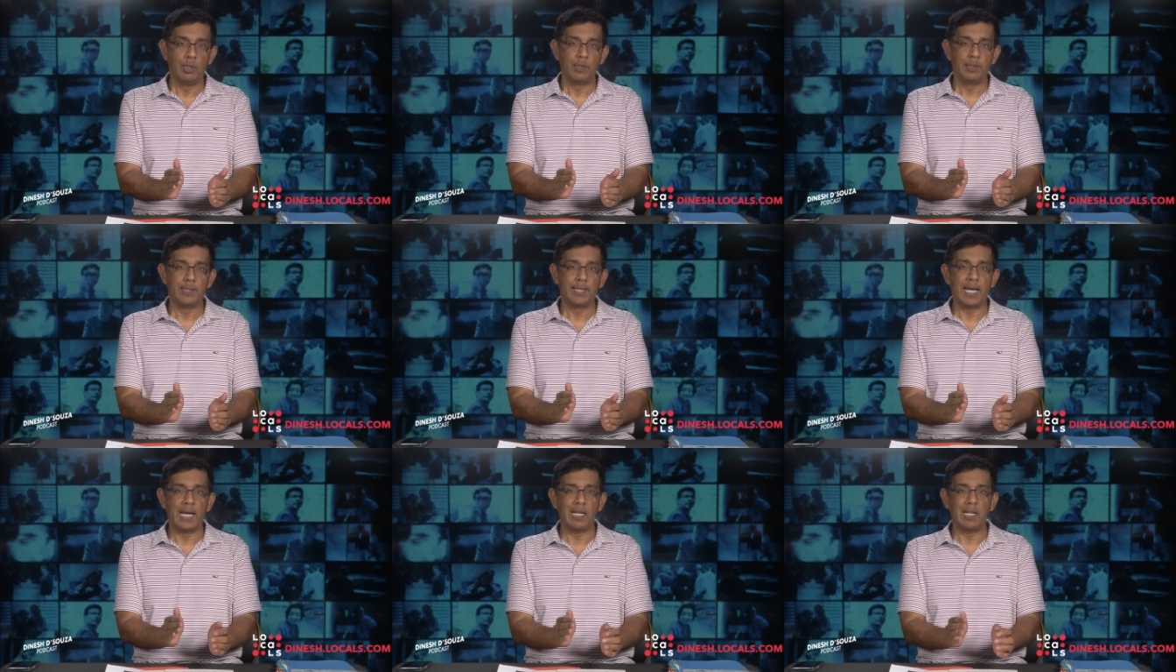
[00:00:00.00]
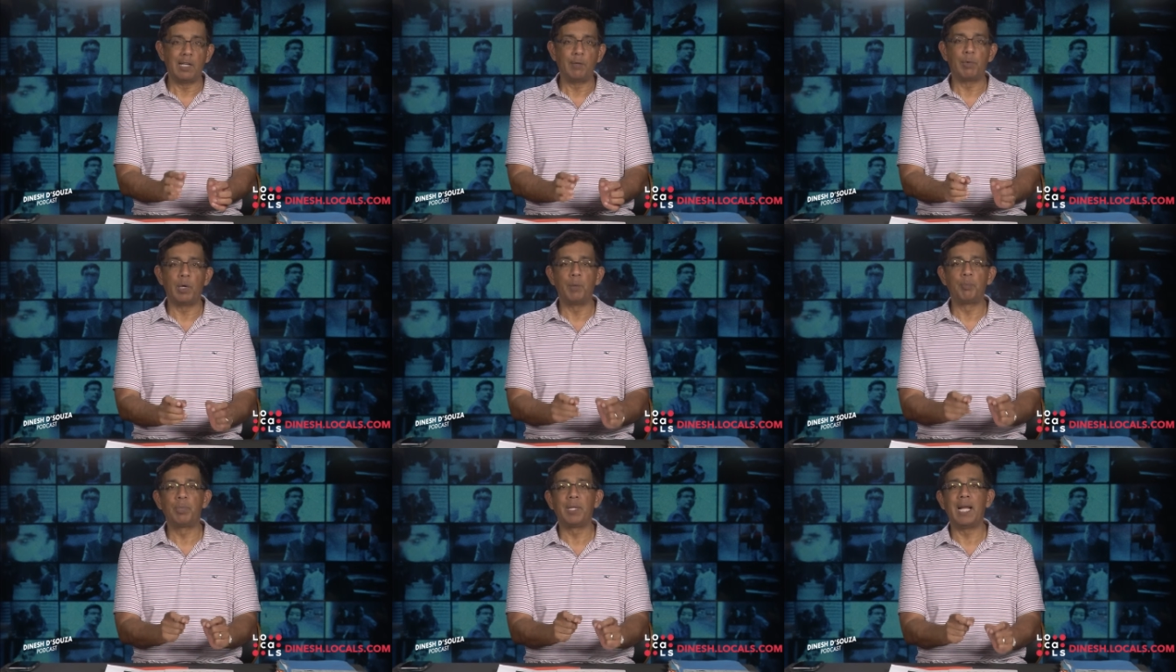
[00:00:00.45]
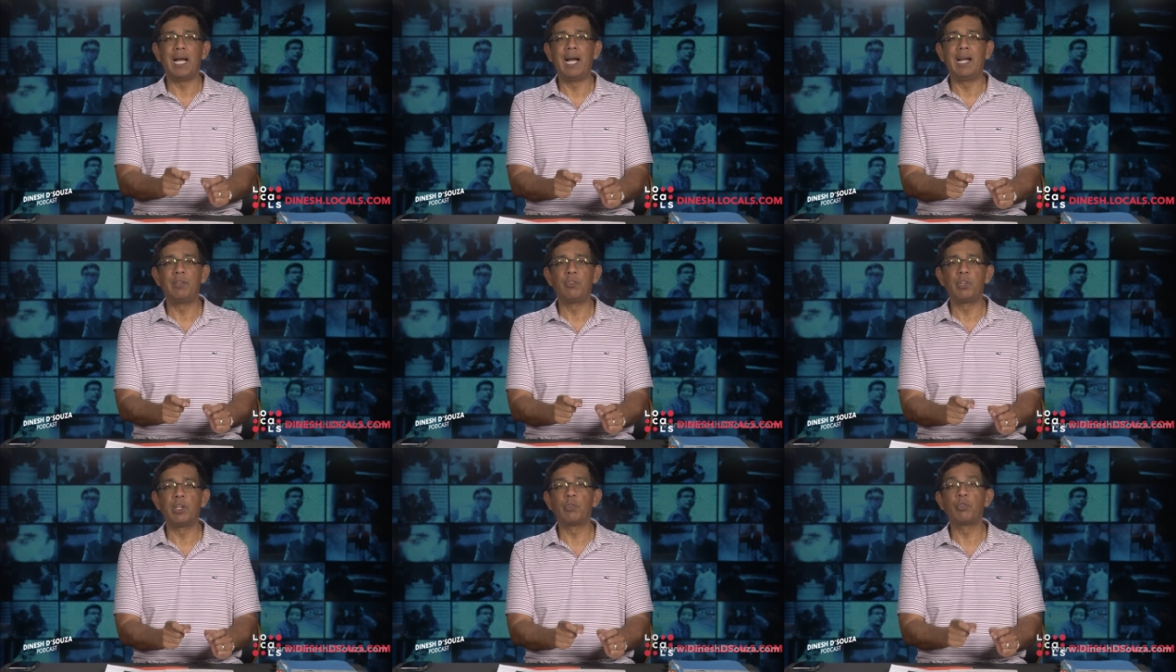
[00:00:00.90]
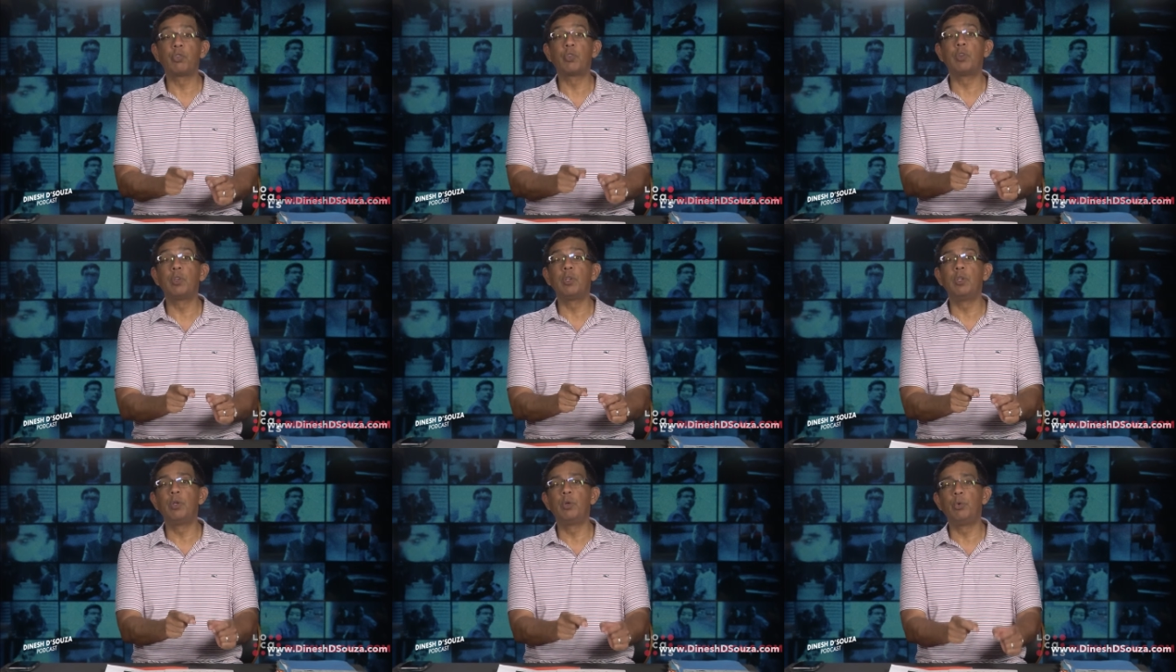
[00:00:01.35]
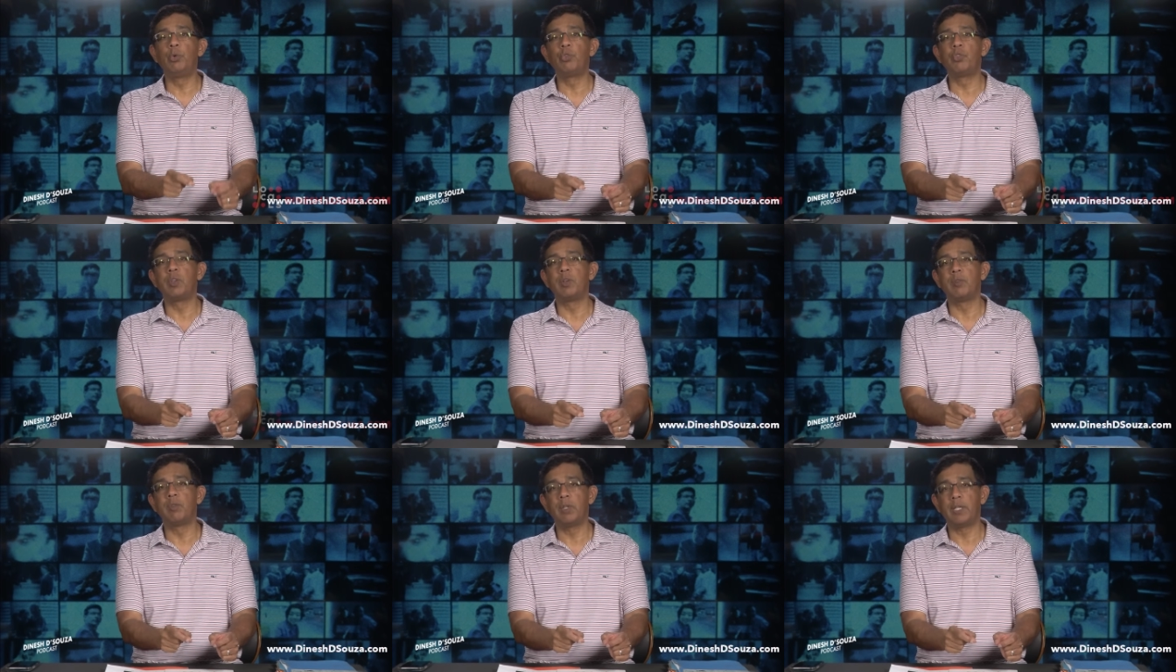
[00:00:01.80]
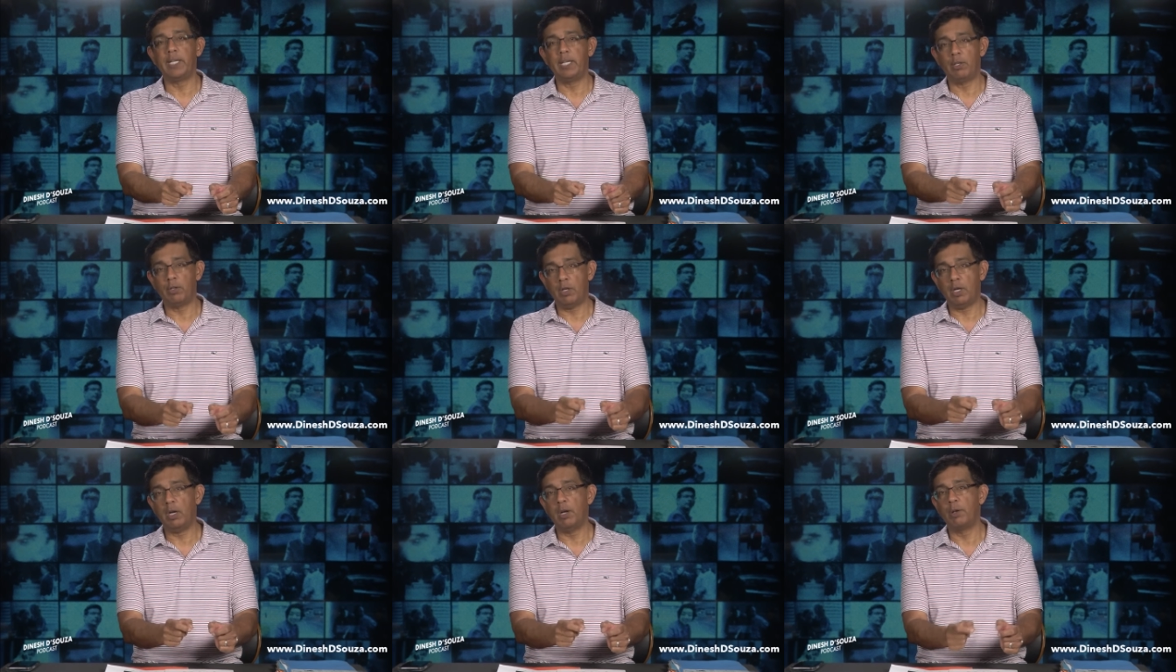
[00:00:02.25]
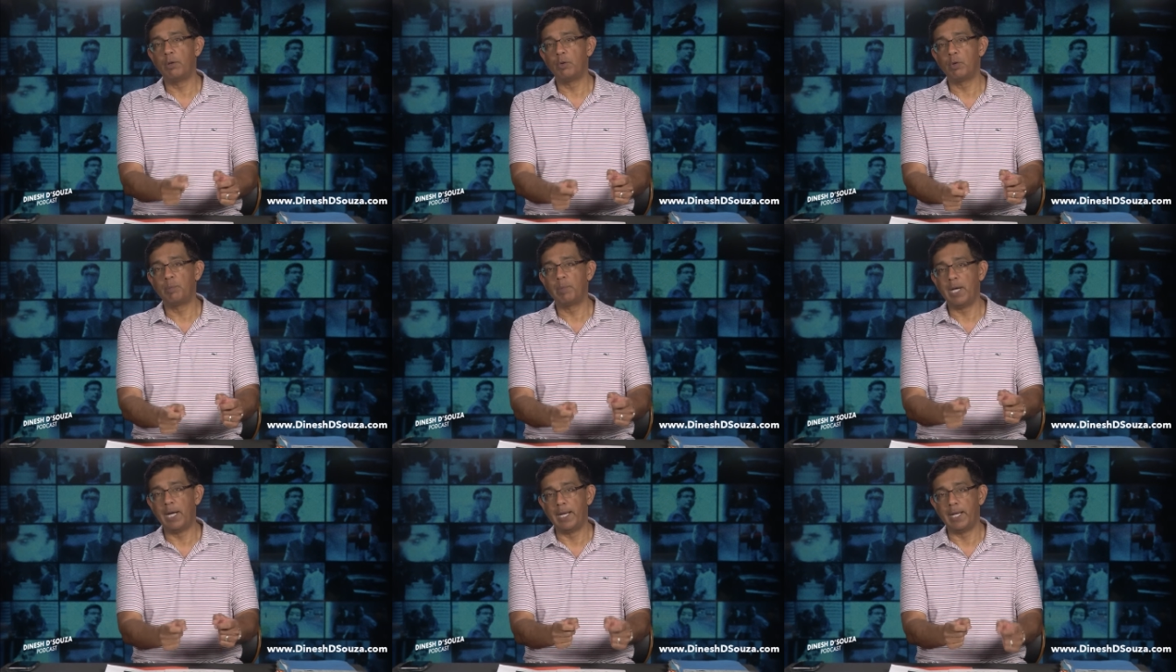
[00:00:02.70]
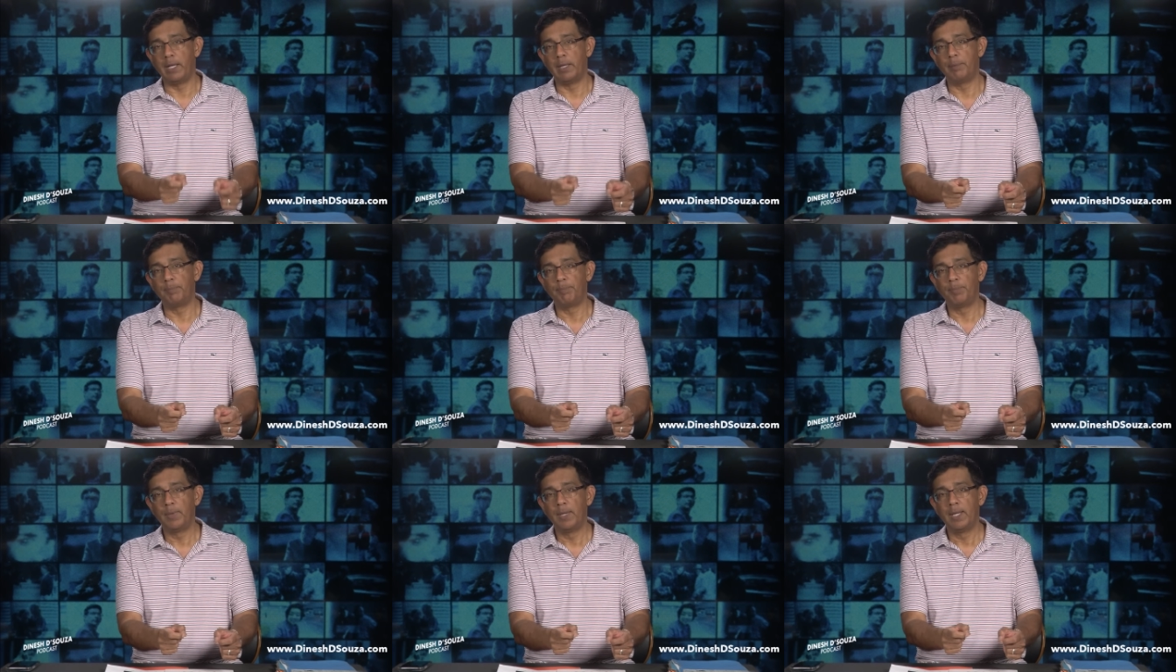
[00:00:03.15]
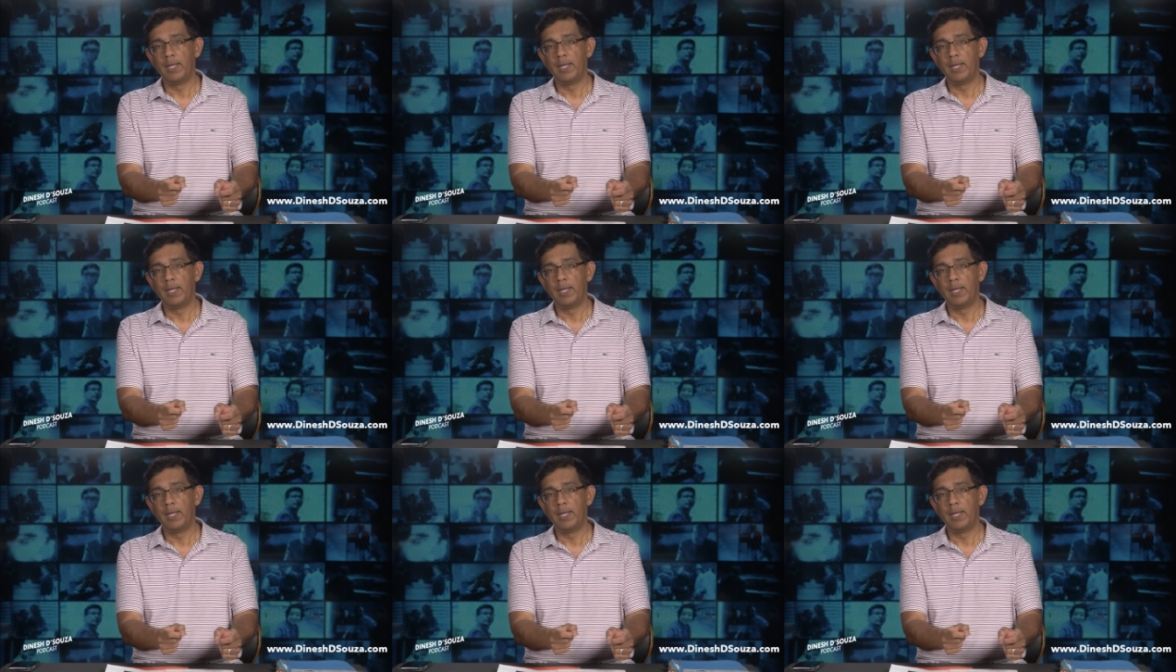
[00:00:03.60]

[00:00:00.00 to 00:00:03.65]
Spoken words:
that applies exclusively to Hunter Biden,